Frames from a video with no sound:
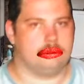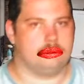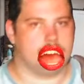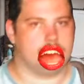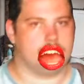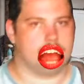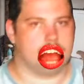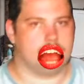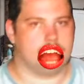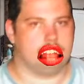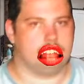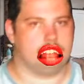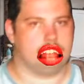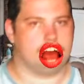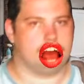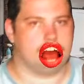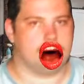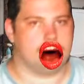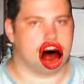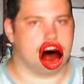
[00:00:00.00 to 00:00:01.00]
No, it was just
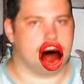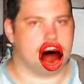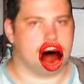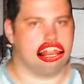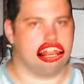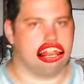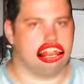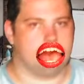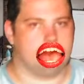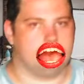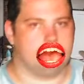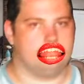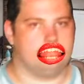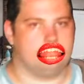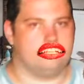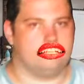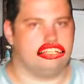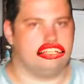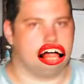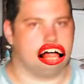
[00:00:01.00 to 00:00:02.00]
something showed up on the
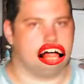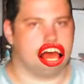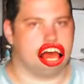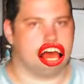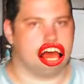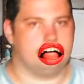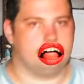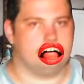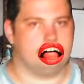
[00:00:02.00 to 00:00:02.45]
Steam overlay.